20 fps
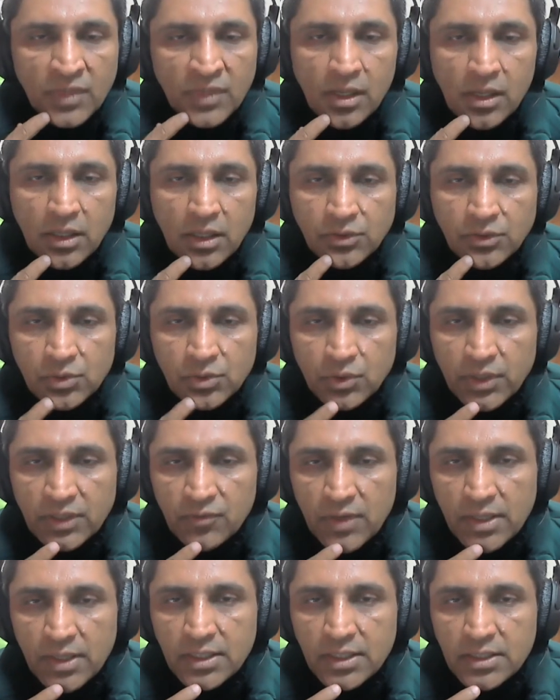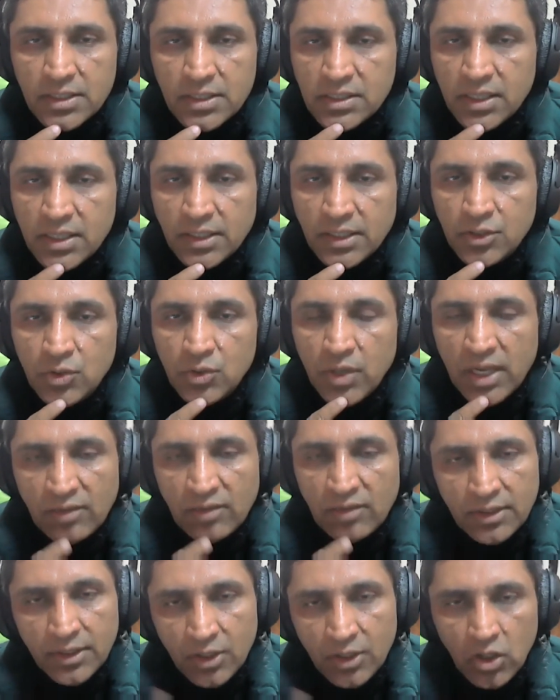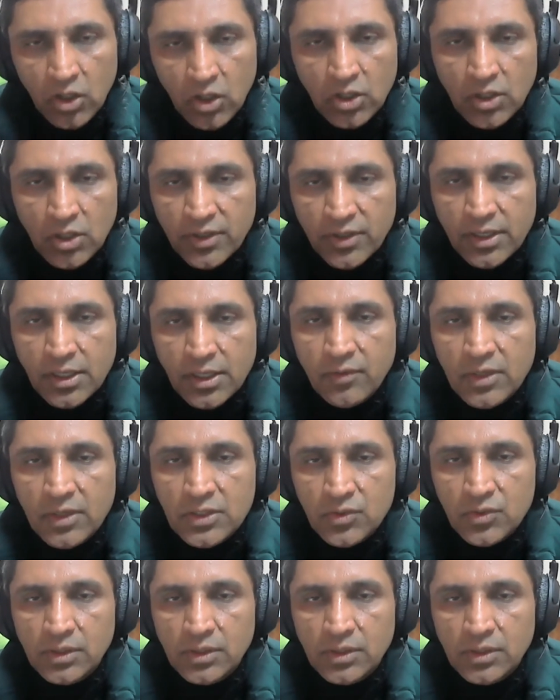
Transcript: So advantage is that you have a record of an individual.